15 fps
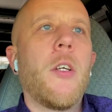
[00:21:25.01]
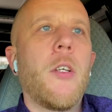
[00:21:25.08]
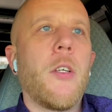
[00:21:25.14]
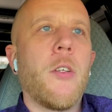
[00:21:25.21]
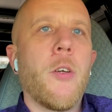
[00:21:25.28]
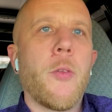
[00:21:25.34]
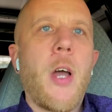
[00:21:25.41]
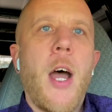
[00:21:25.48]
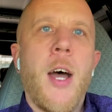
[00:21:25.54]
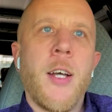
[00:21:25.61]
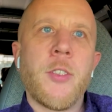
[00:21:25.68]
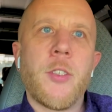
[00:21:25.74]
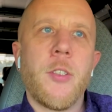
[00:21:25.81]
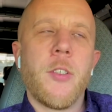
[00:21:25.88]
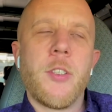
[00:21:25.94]
the
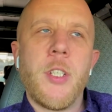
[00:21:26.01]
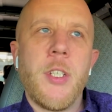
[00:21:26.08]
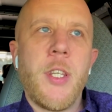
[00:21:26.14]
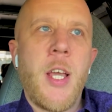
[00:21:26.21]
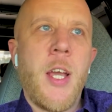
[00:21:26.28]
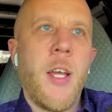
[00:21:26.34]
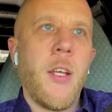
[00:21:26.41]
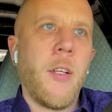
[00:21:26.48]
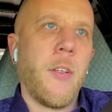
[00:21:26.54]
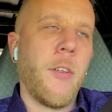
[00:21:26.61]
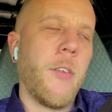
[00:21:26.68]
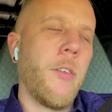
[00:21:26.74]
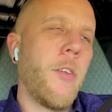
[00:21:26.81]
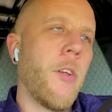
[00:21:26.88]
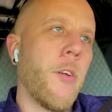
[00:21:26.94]
Oscars and that, and
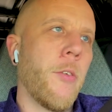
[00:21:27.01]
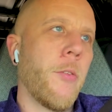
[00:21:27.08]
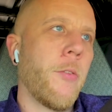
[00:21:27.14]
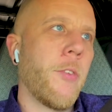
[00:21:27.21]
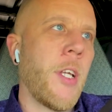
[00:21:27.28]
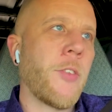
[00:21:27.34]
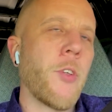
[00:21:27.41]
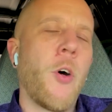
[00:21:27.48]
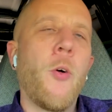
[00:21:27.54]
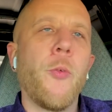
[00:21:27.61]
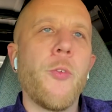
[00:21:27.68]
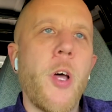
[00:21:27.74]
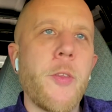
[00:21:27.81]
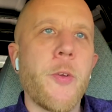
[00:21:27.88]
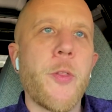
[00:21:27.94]
that's a whole
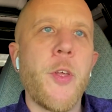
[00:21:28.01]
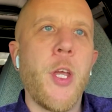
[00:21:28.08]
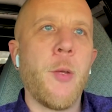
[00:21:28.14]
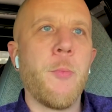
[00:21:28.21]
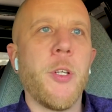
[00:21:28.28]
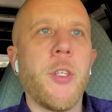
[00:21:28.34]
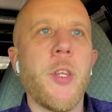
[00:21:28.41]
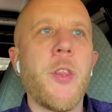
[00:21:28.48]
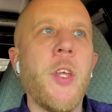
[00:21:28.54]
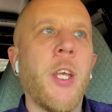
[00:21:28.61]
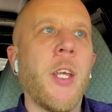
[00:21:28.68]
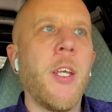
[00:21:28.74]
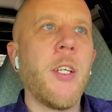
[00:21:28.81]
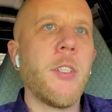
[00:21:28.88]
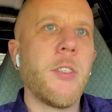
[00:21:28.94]
nother thing. But the
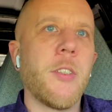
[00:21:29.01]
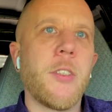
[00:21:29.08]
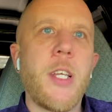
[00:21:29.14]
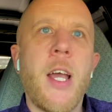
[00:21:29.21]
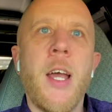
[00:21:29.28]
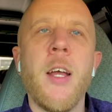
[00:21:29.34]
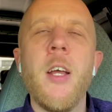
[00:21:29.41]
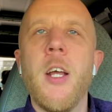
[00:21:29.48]
thing is that